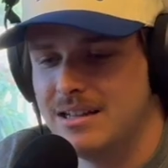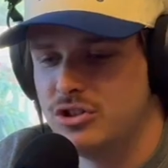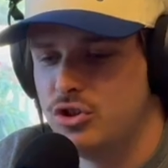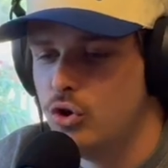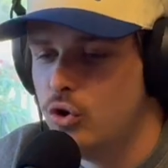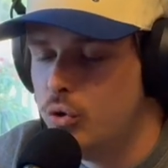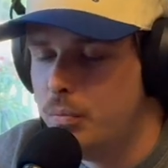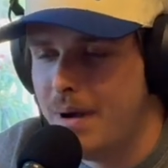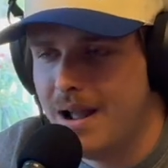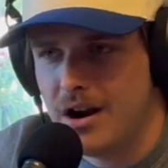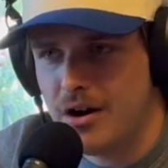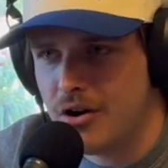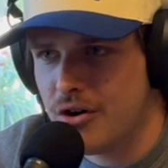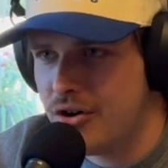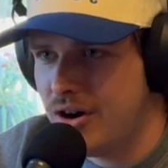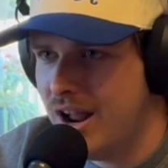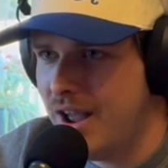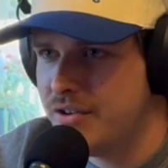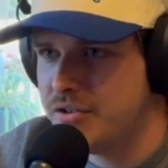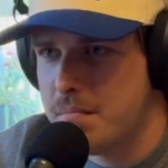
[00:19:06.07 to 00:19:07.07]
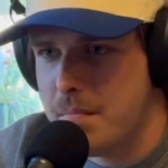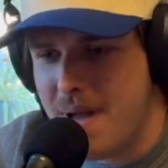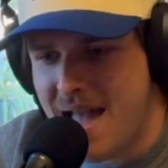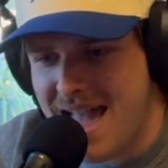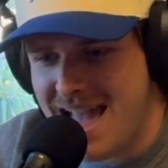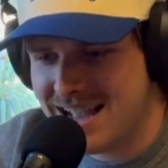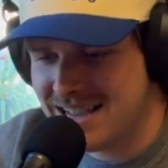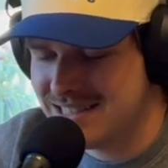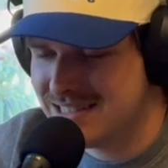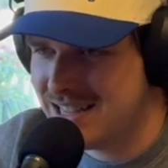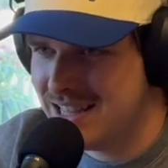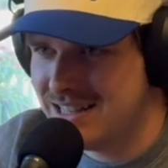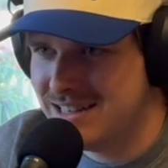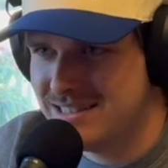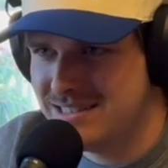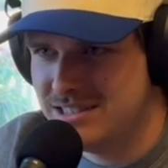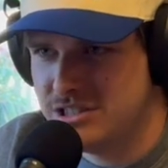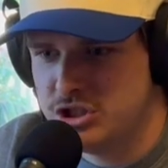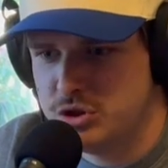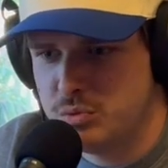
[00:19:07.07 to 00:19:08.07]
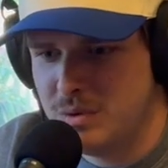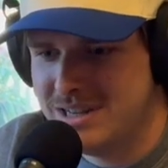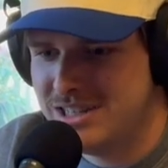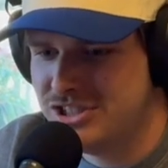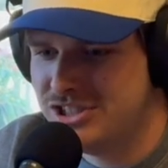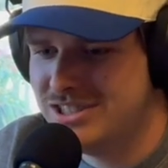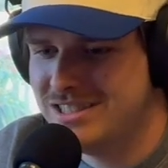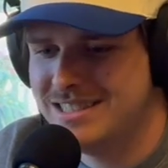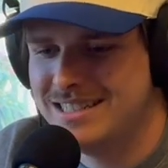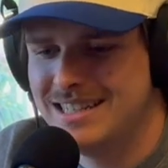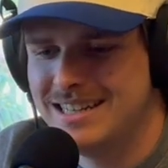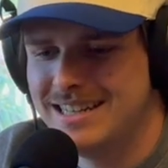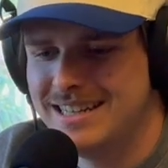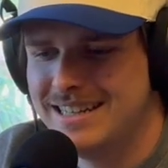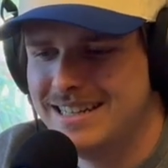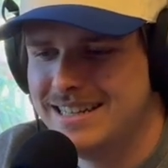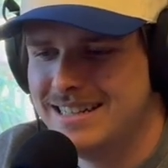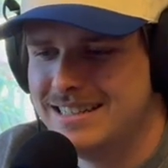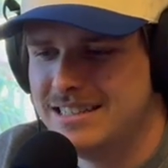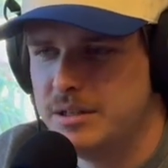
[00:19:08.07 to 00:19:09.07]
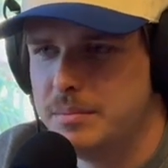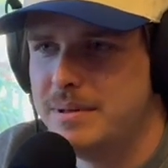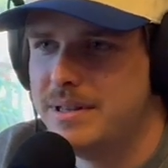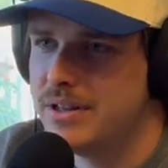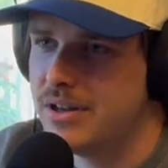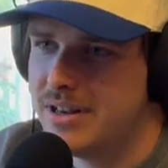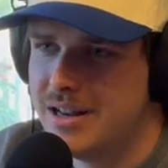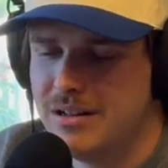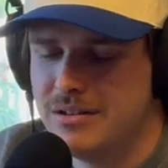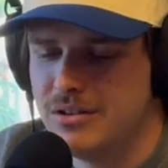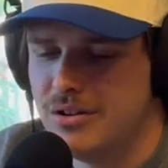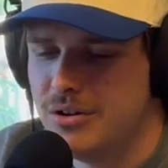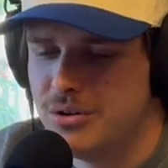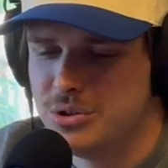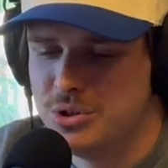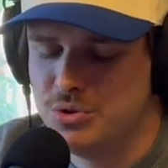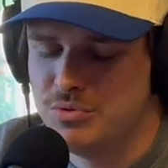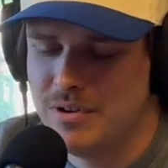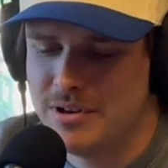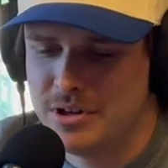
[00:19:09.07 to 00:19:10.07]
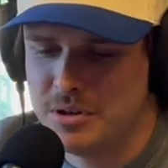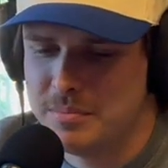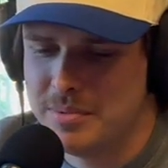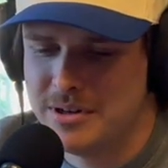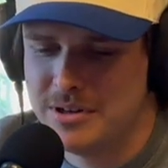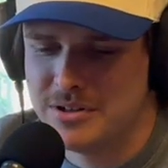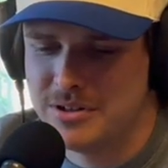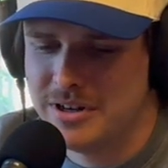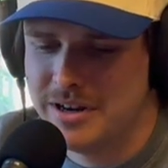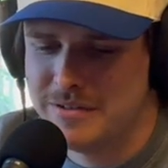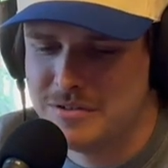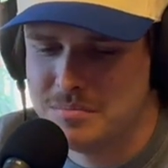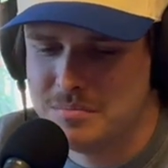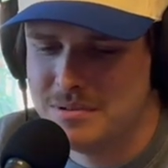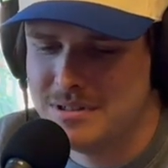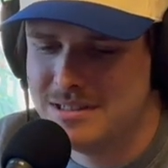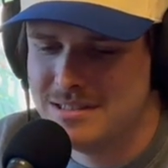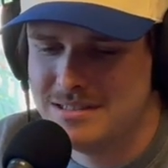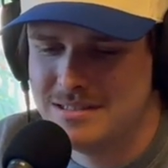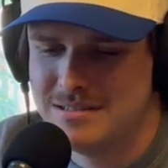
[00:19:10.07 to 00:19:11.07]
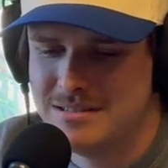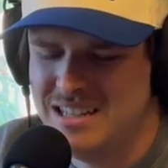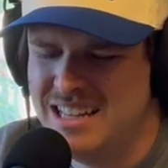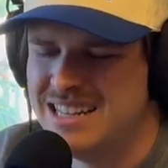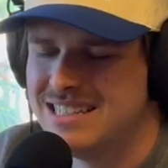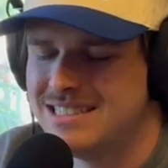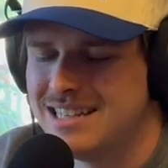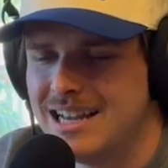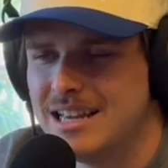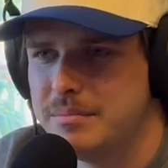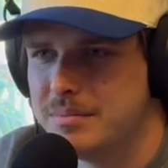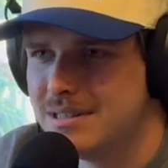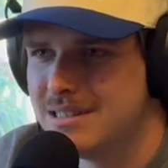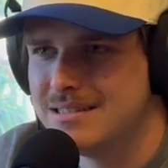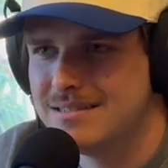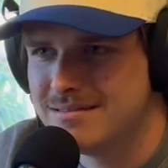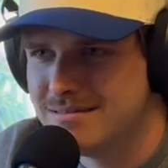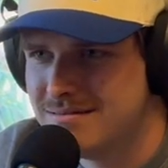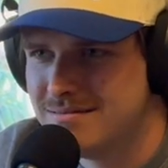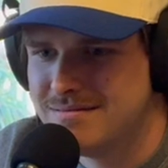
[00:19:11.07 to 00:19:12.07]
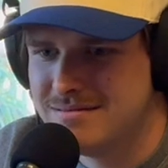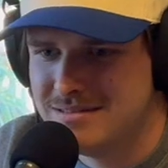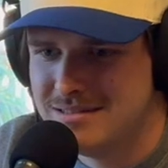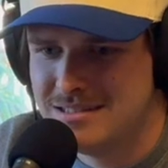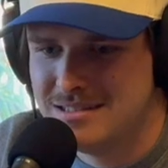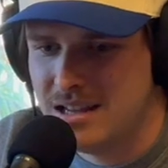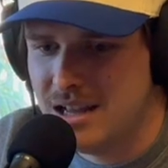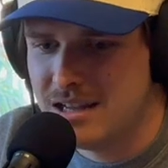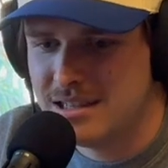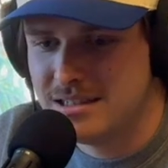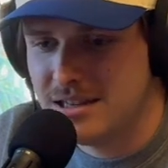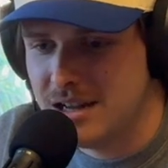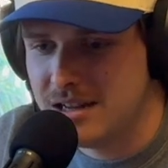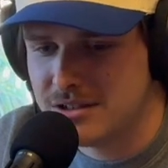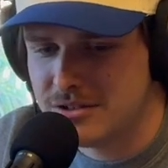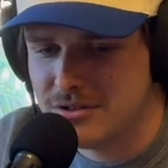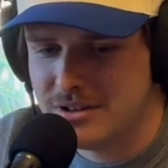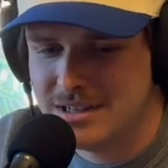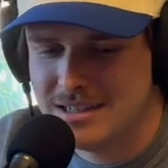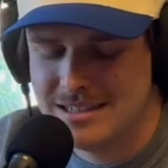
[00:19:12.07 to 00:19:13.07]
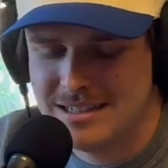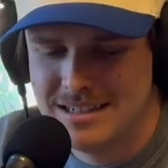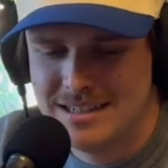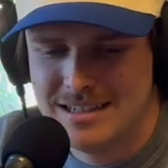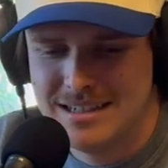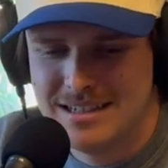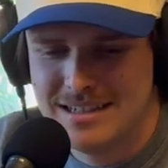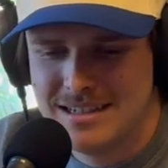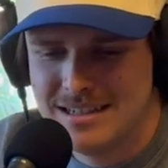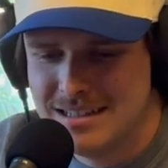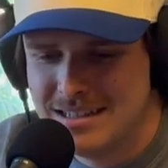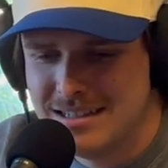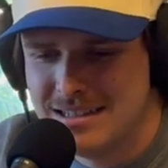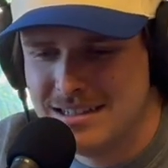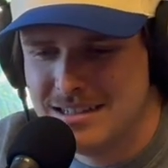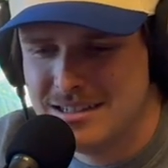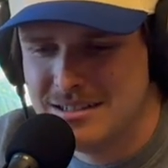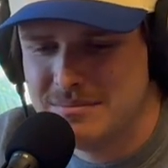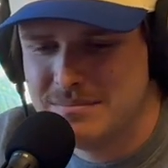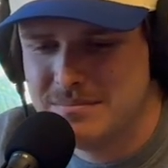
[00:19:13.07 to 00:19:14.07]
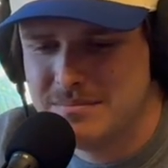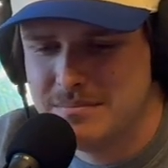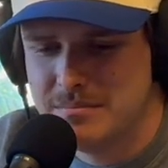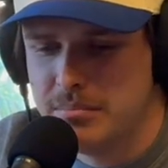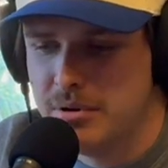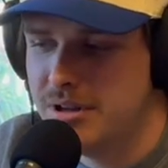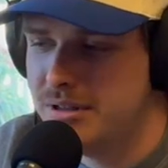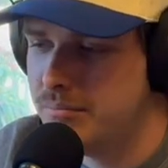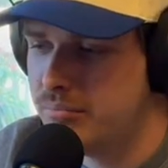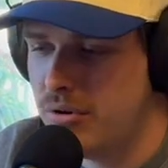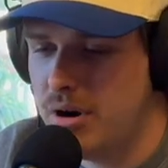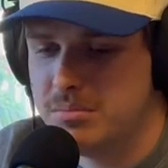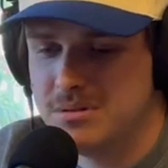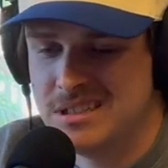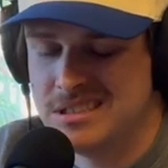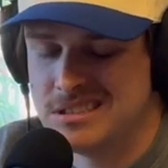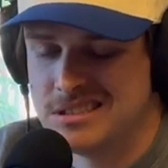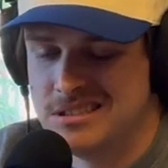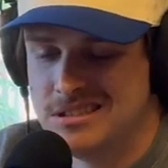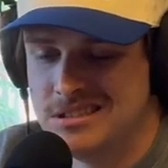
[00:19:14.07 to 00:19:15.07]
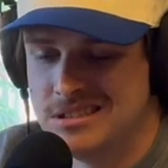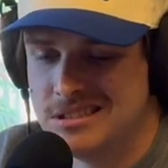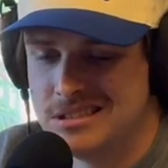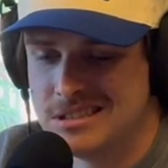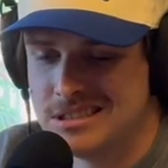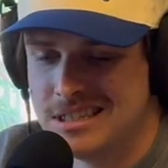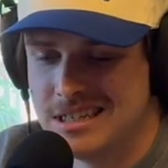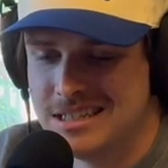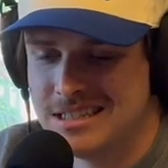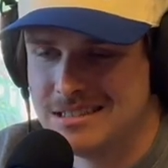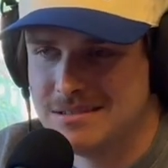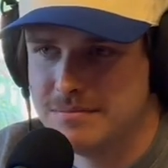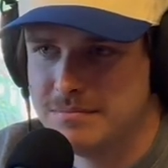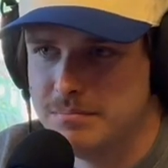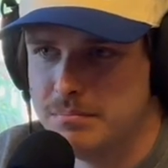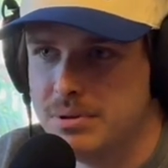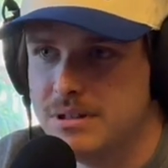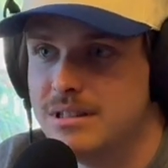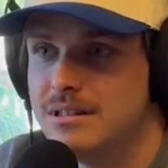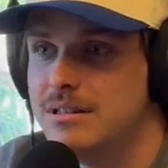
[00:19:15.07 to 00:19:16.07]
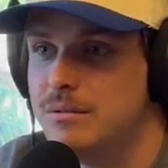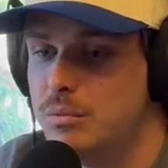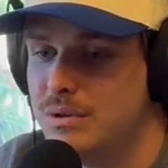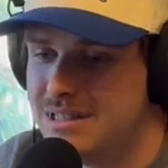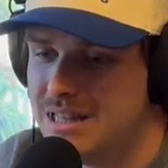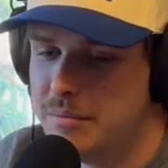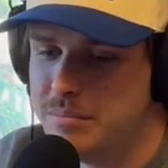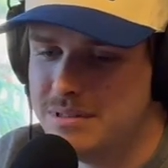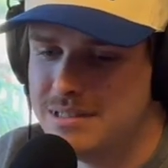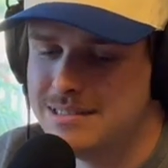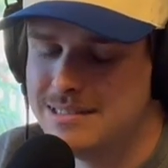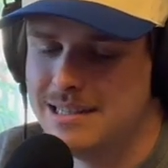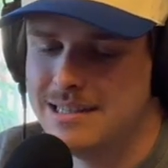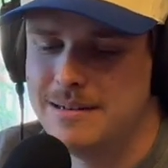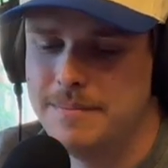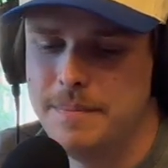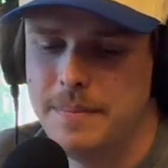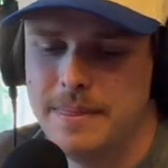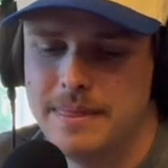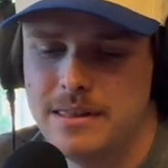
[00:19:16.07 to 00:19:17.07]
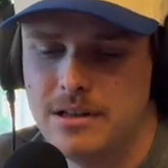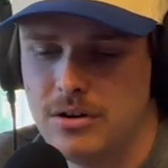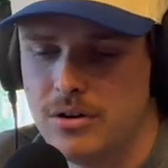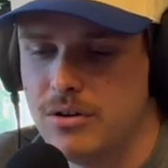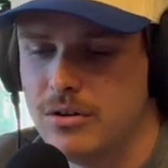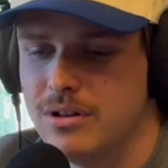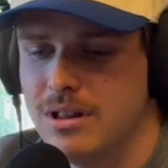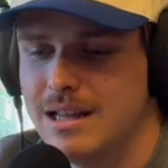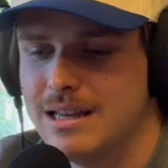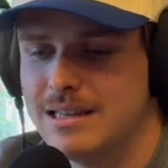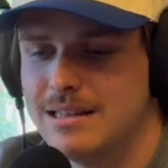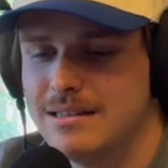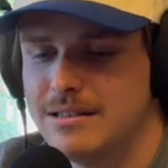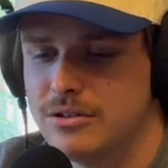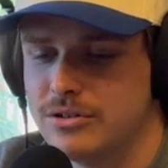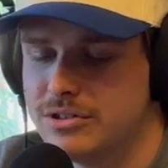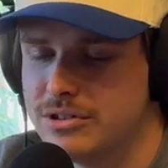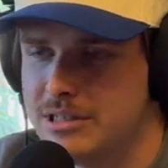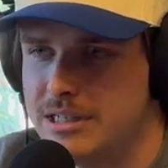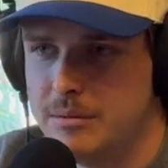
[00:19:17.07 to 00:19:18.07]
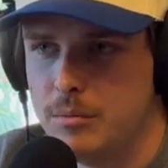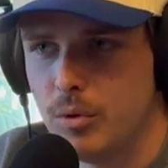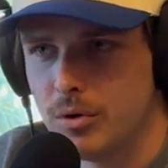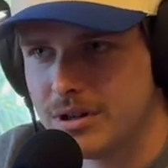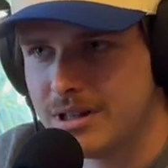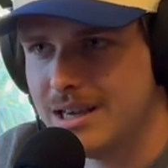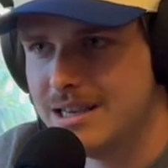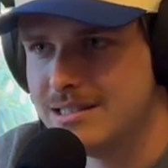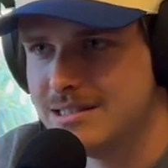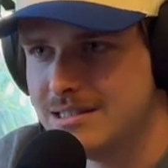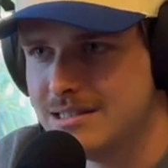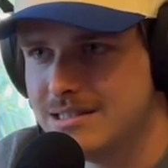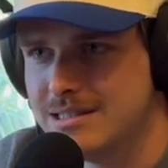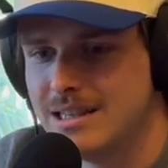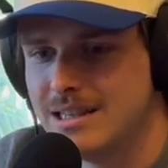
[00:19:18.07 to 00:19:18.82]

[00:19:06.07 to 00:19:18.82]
2 paragraphs max kind of situation, depending on how long you write your paragraphs. But yeah, typing not great. But probably as good as it's getting. But with that being said, there's keyboard cases.